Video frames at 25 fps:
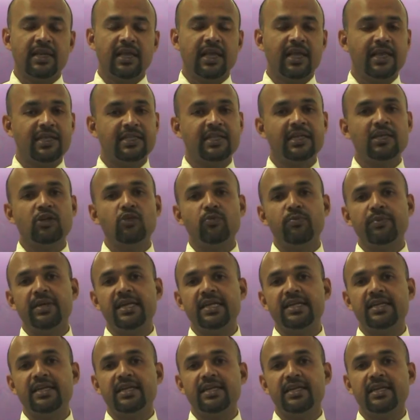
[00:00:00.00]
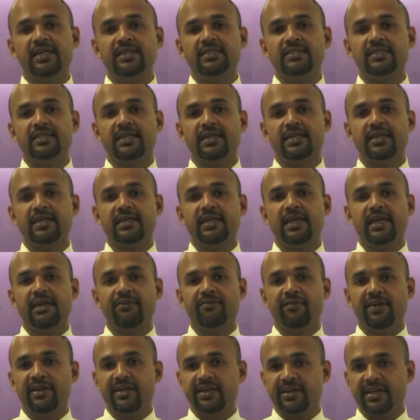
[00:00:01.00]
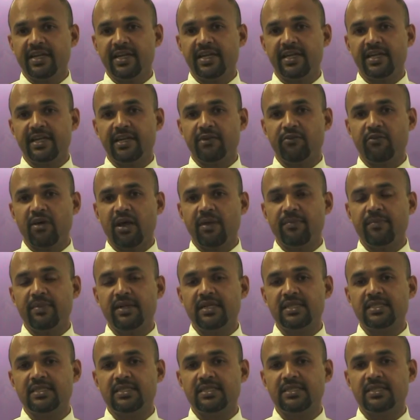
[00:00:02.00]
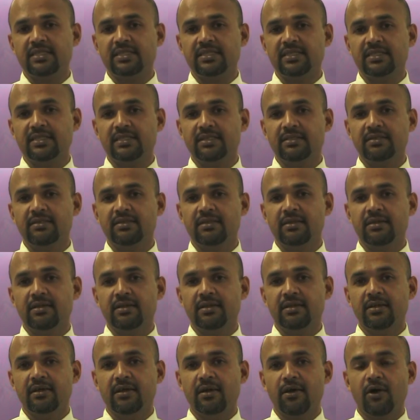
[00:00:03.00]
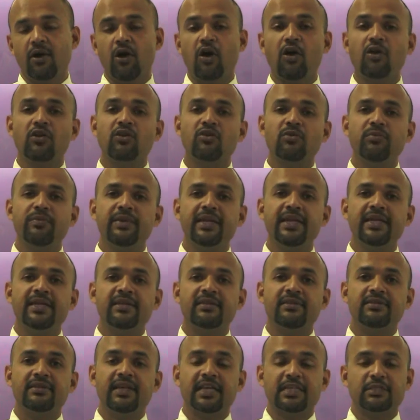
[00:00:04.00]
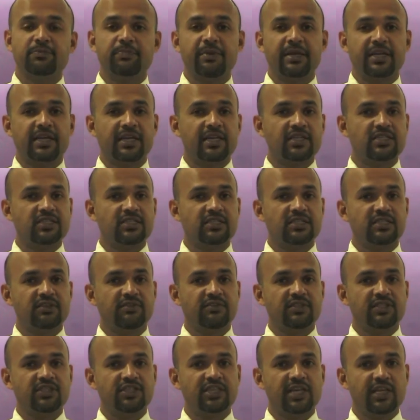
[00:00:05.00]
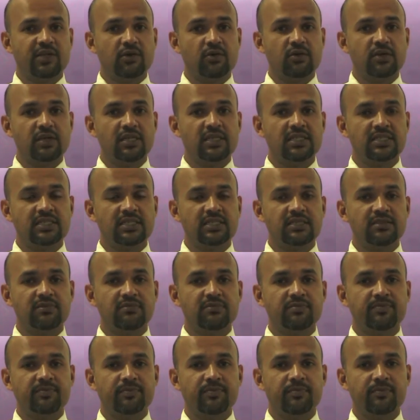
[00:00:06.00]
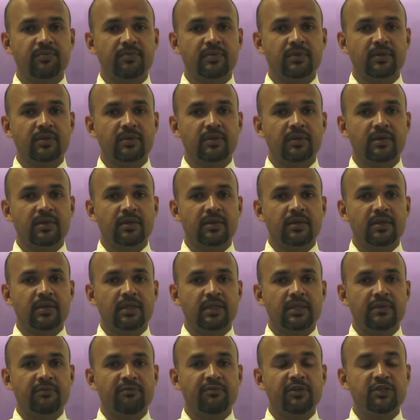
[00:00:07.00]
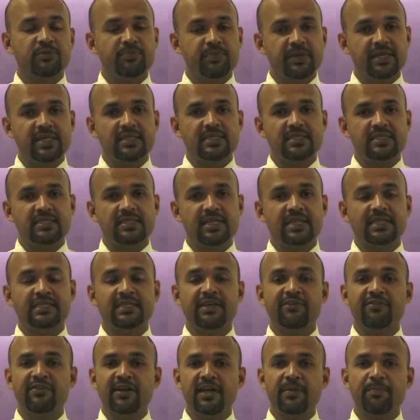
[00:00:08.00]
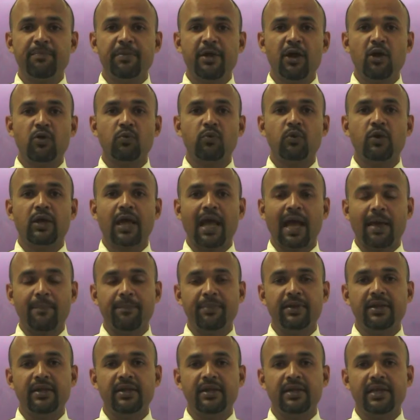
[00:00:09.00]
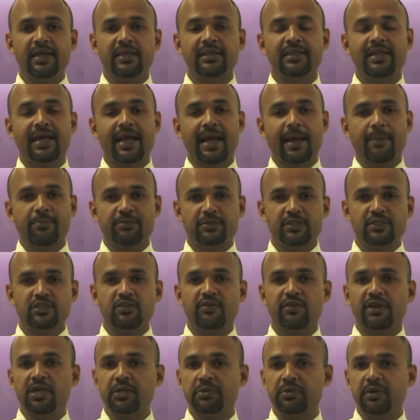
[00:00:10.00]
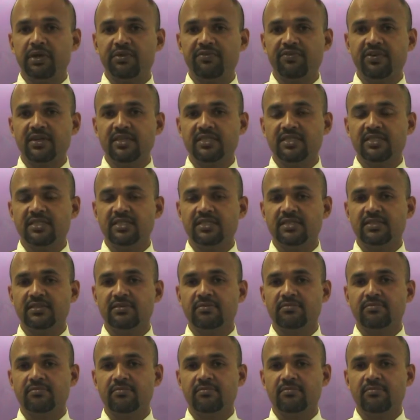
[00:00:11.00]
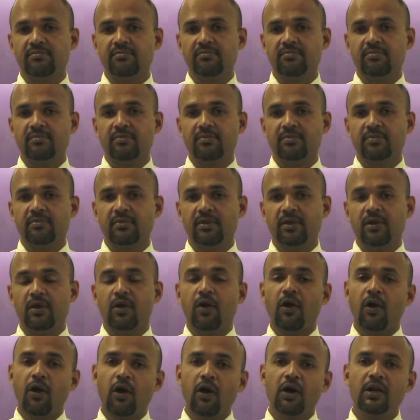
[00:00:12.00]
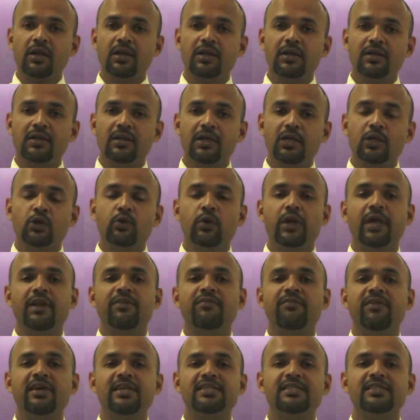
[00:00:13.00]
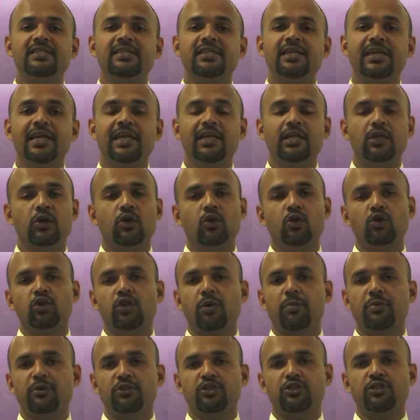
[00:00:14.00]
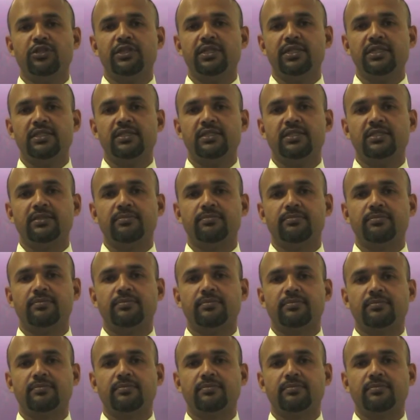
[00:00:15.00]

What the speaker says: either to meet its inventory requirements or to meet the expectations of the shareholders, which means that dividend payout would happen in the absence of adequate funds, or to invest in growth opportunities.